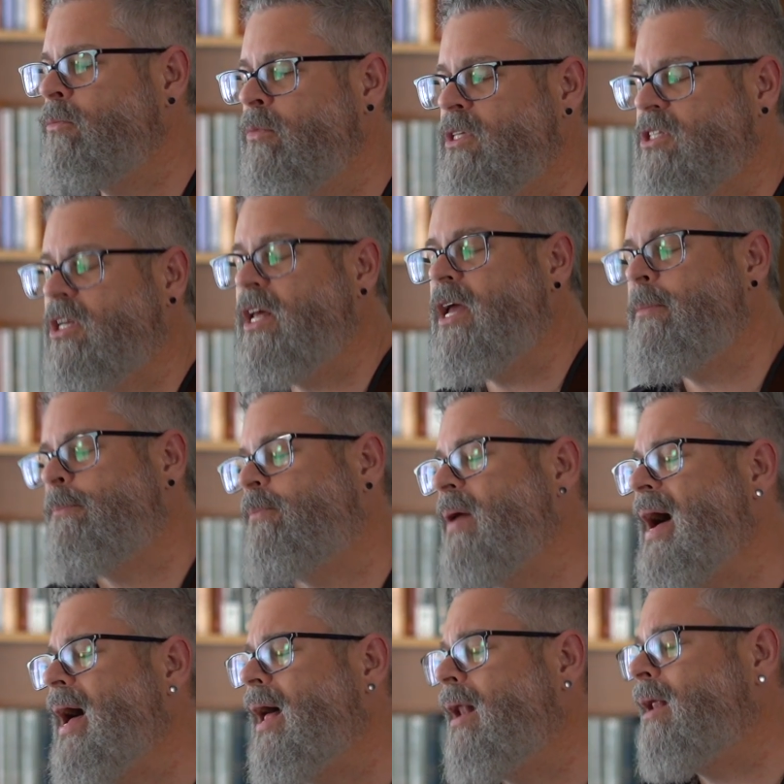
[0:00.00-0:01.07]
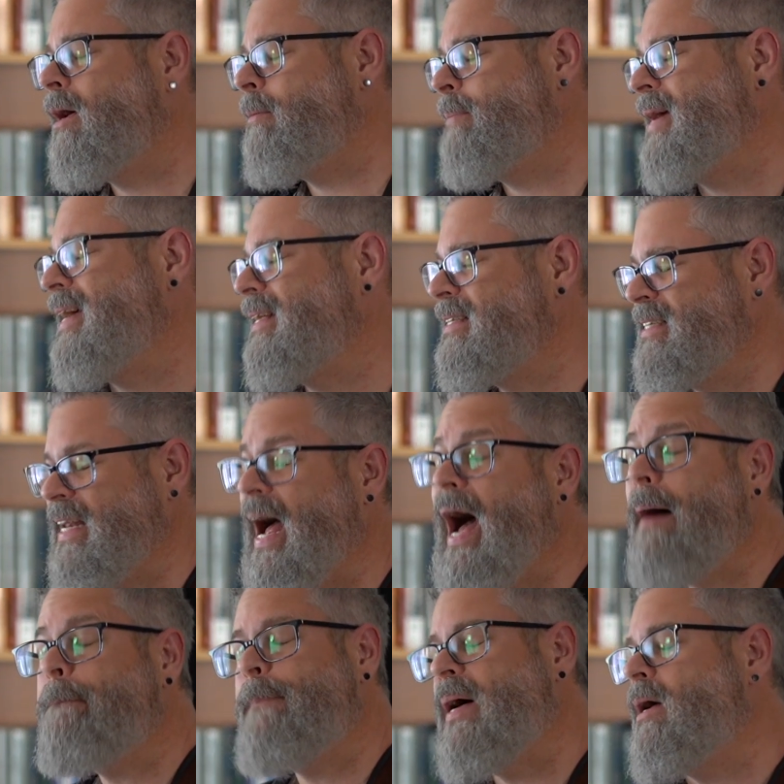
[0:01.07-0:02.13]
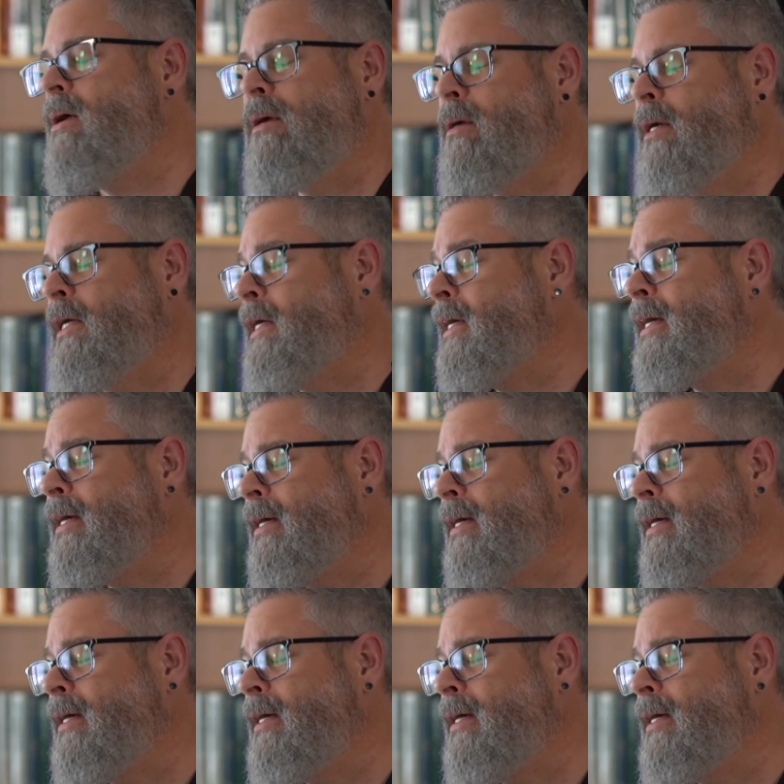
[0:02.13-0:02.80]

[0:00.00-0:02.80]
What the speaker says: we sleep while our beds are burning?